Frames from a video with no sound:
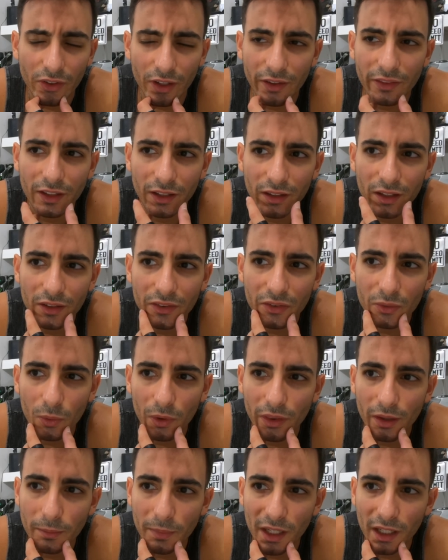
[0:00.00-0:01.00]
I think that's
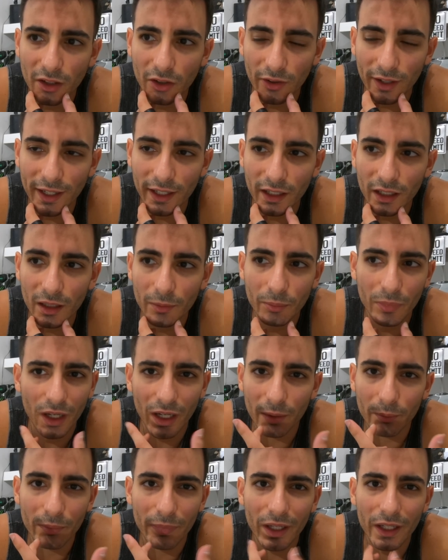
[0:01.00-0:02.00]
what they make crank.
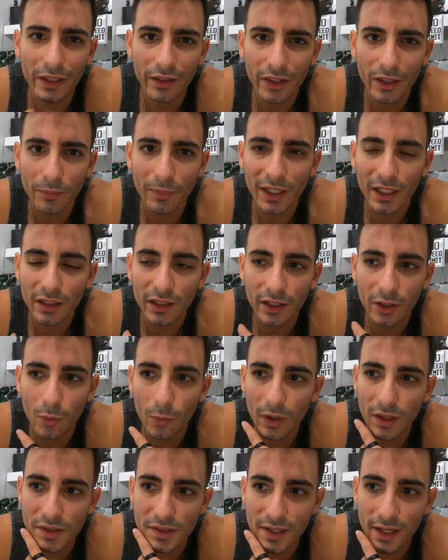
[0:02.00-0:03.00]
I bet they make like
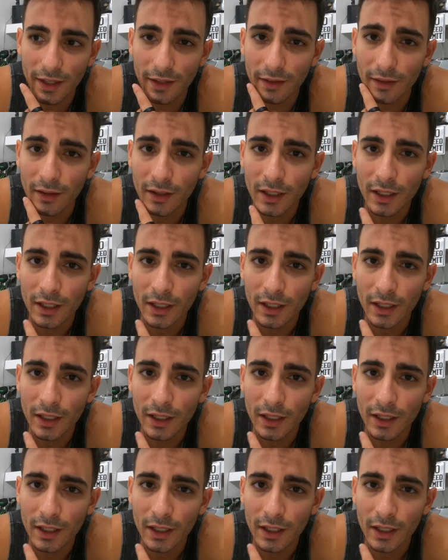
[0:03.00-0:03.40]
110.